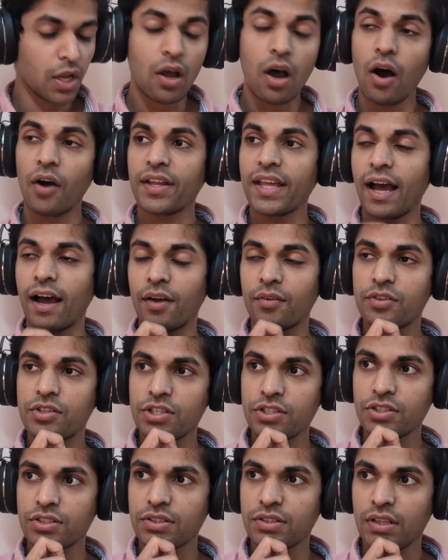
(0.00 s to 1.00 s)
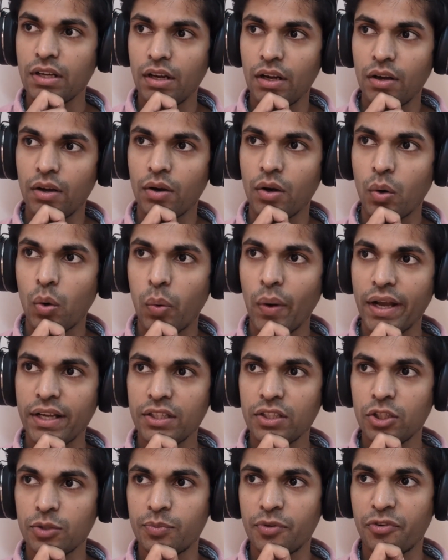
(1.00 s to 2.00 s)
oh yeah, just quick
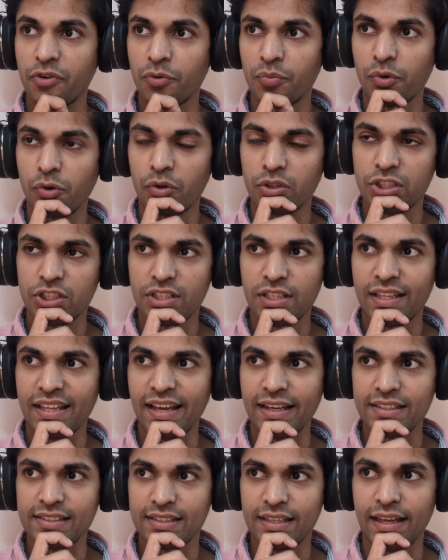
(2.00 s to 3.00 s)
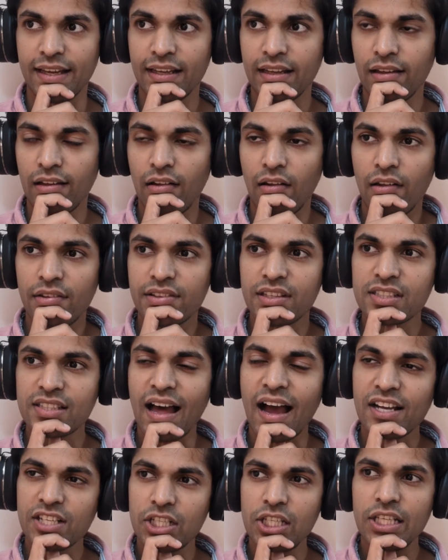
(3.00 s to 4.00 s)
note before we move on to the next thing. This
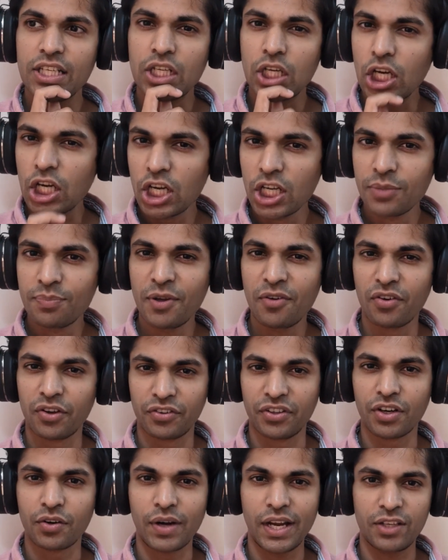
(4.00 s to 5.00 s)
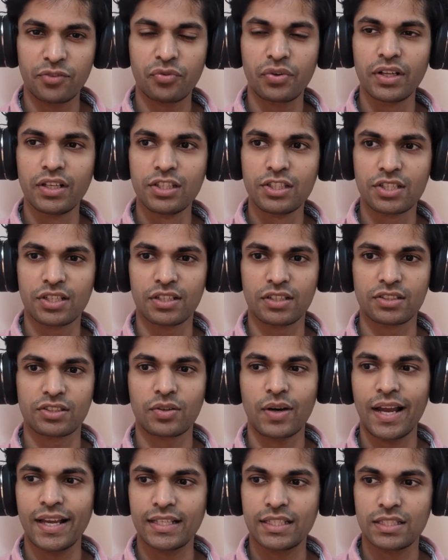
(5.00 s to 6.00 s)
actually could be one of the great filters,
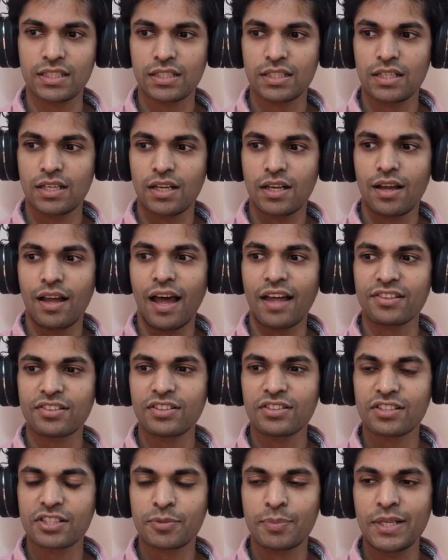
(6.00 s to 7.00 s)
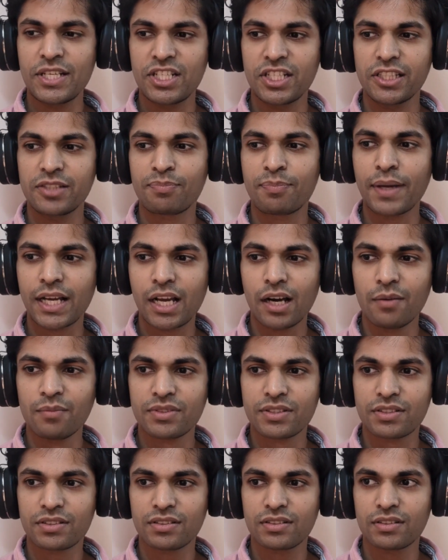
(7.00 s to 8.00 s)
right? As soon as a species
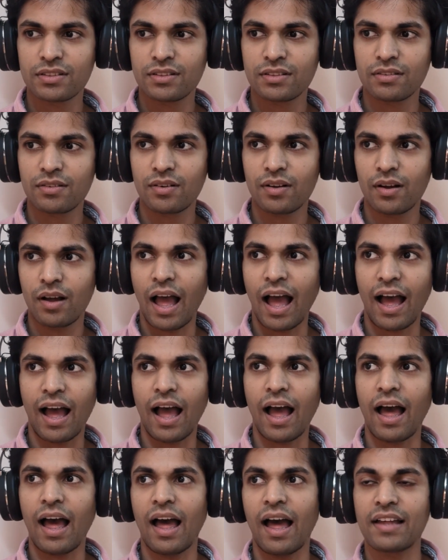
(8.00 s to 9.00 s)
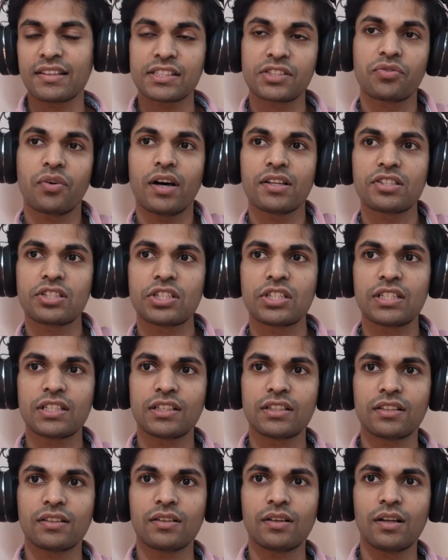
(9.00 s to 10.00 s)
becomes as advanced to
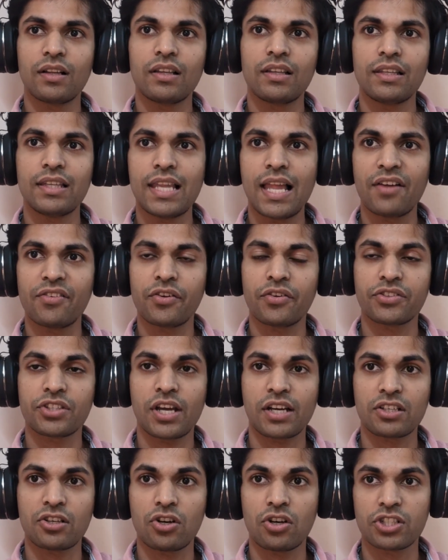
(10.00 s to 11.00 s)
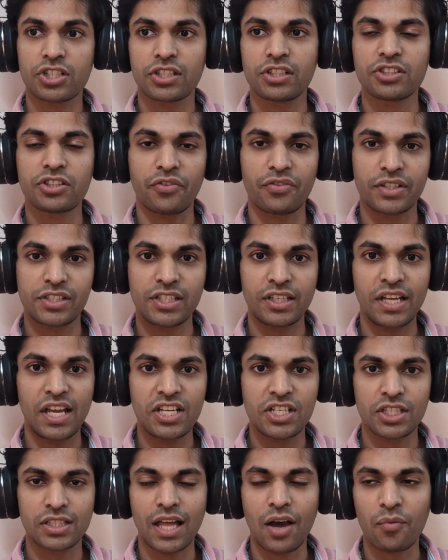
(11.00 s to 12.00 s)
the level of technological
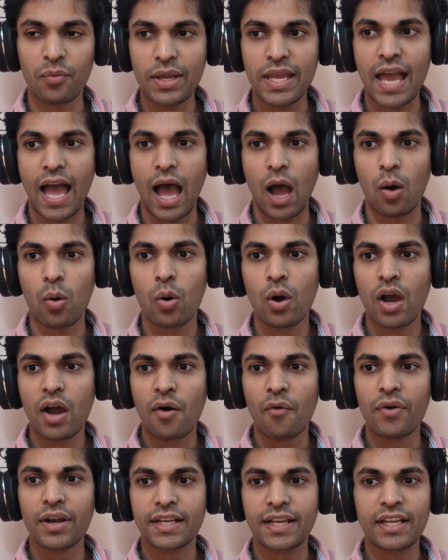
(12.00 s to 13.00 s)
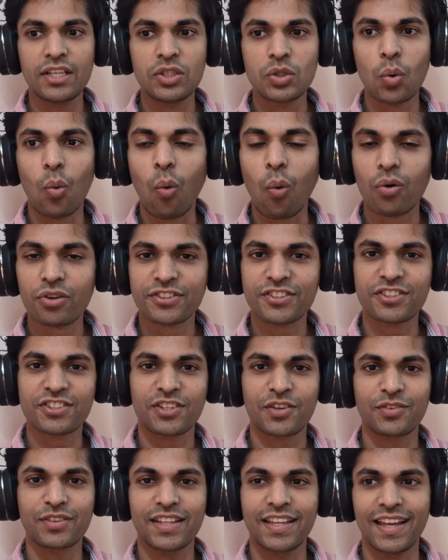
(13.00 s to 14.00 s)
sophistication that we have, where it can do all
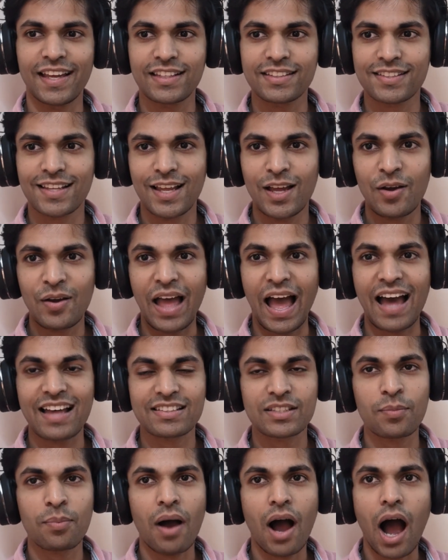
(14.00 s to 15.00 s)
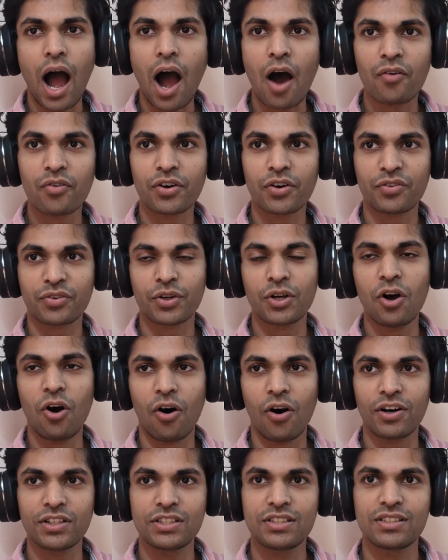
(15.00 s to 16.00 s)
sorts of things, it has the power of
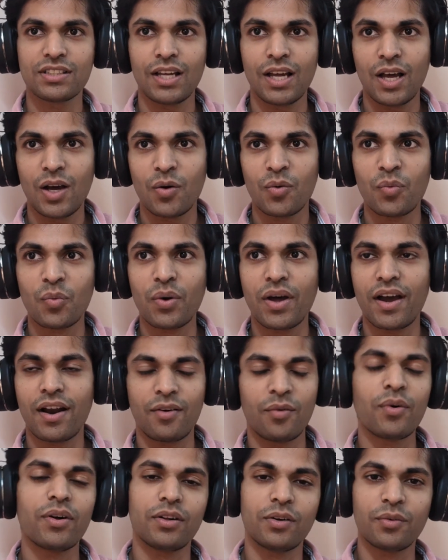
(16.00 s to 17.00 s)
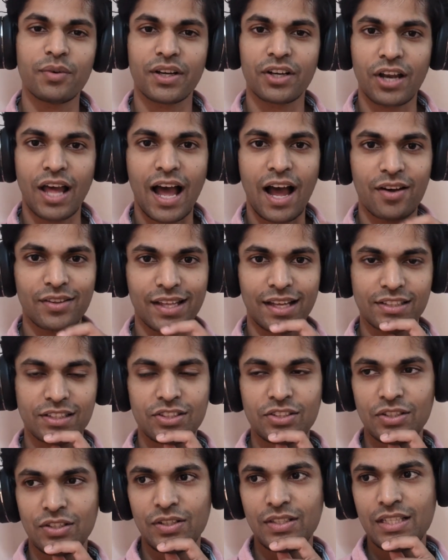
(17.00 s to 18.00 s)
gods, where we're gonna have that
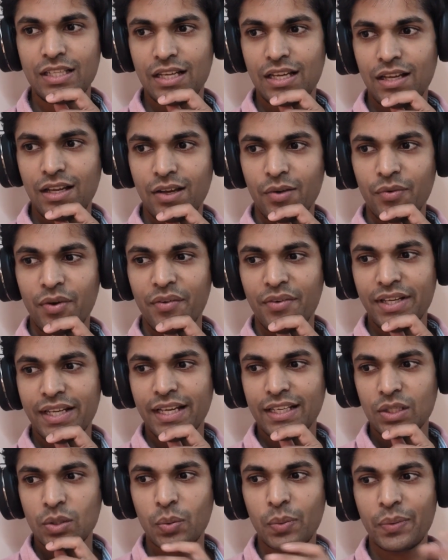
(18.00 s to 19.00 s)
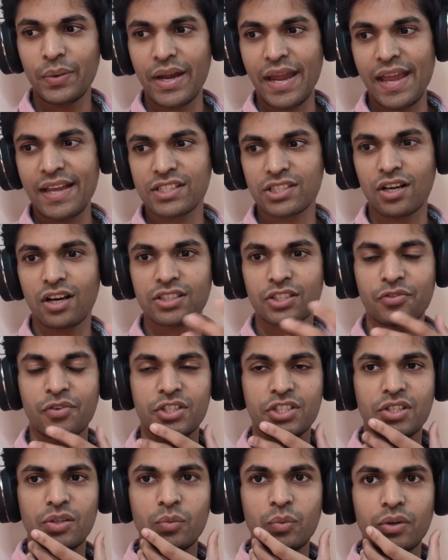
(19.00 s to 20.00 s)
soon, where we can create
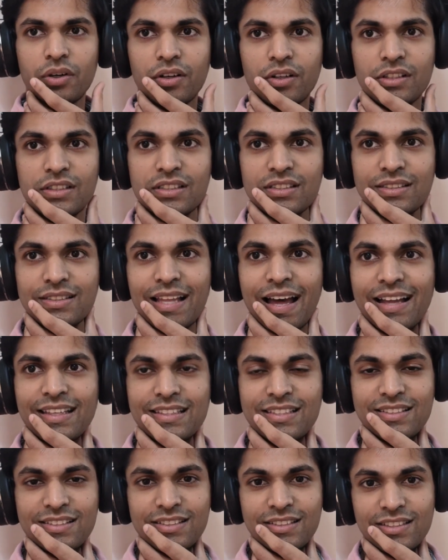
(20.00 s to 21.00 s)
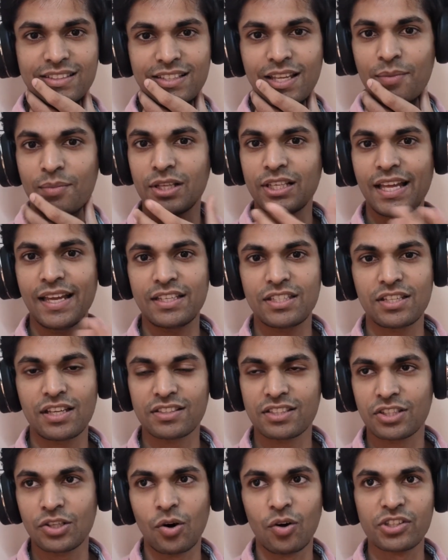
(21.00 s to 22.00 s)
artificial worlds that simulate
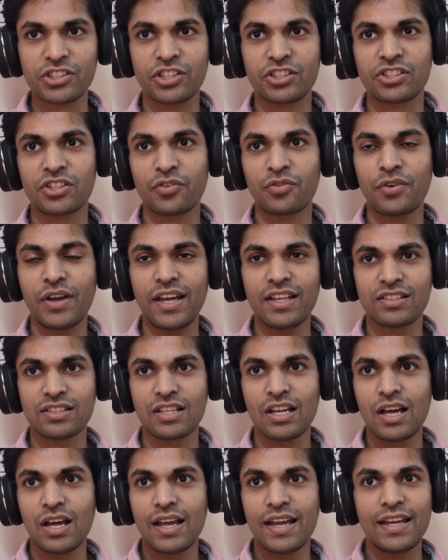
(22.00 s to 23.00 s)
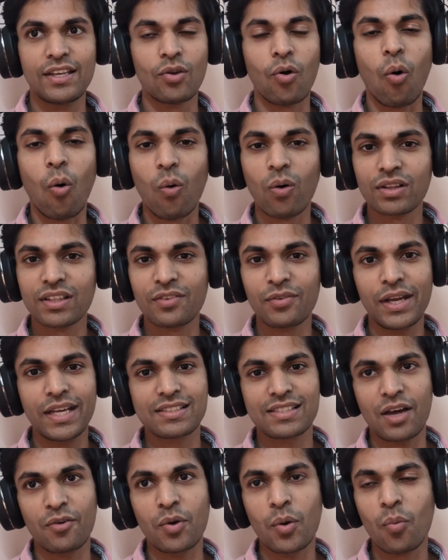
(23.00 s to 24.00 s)
us in all sorts of ways, in all the
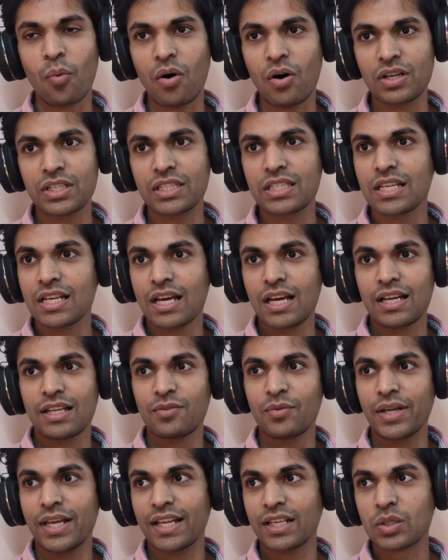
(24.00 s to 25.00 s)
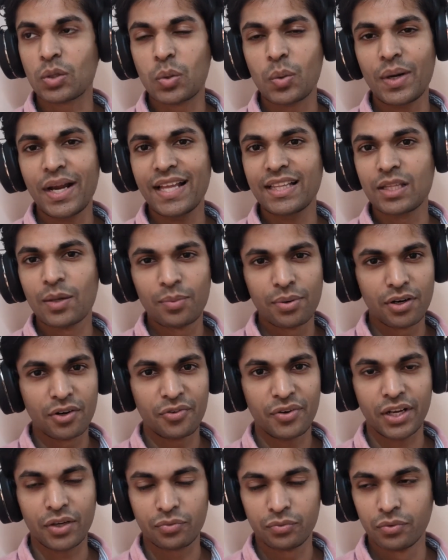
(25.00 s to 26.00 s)
ways that we want. We can create the
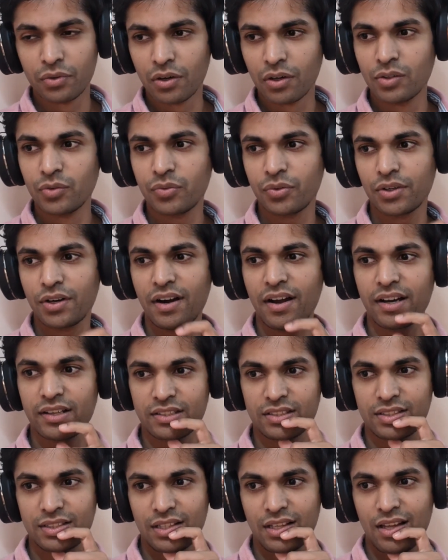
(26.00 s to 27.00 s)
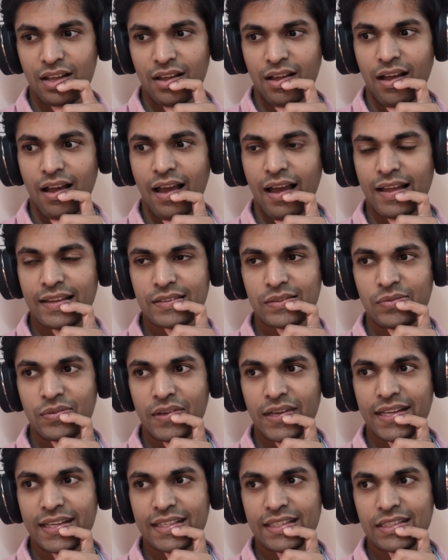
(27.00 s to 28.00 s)
perfect world for us, and
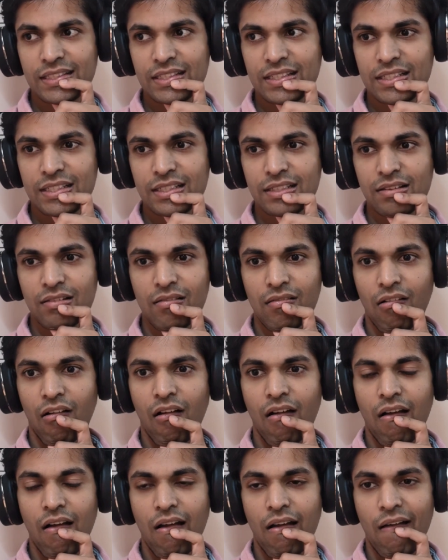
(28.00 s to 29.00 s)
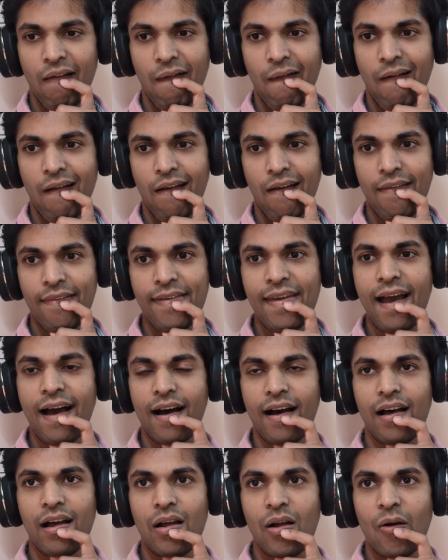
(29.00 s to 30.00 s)
we can,
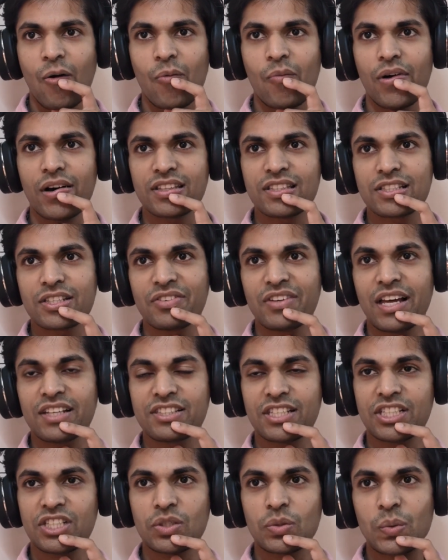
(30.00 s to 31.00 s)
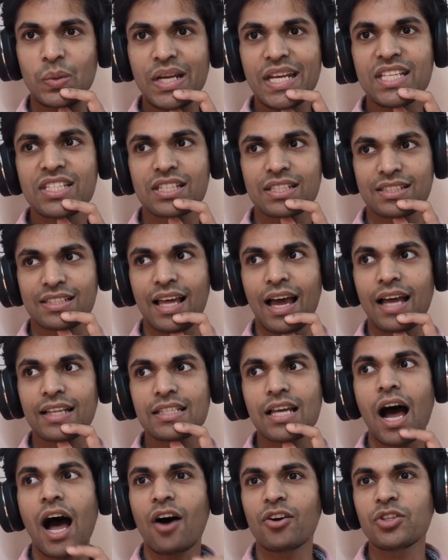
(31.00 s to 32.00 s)
yeah, once a civilization reaches
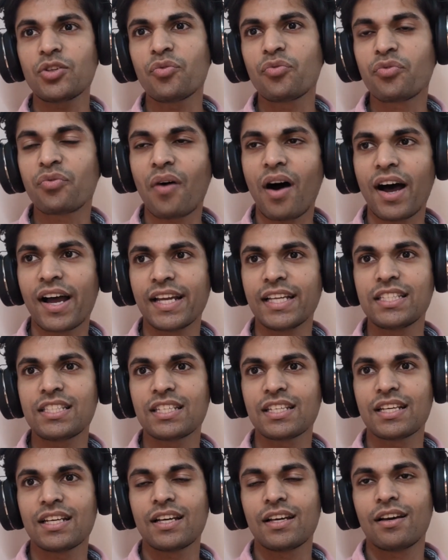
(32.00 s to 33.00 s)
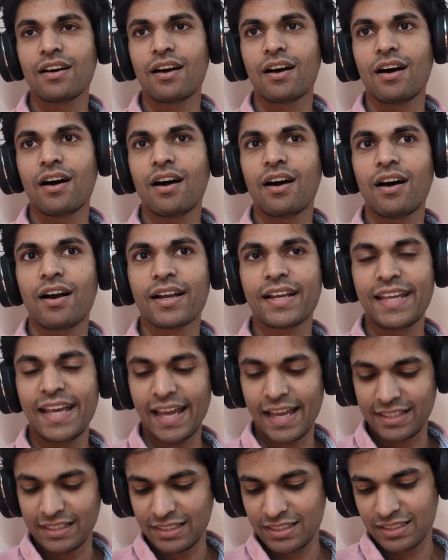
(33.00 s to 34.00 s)
that, how do you fight
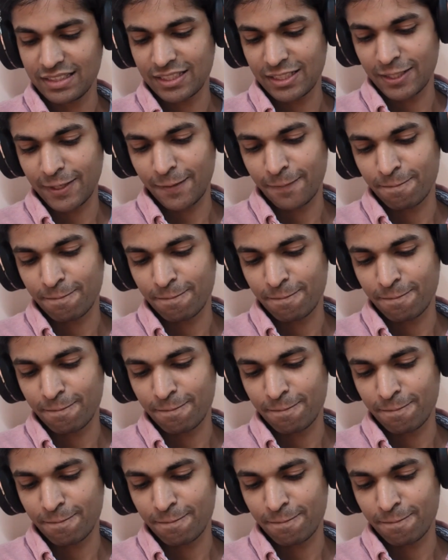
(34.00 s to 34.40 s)
against,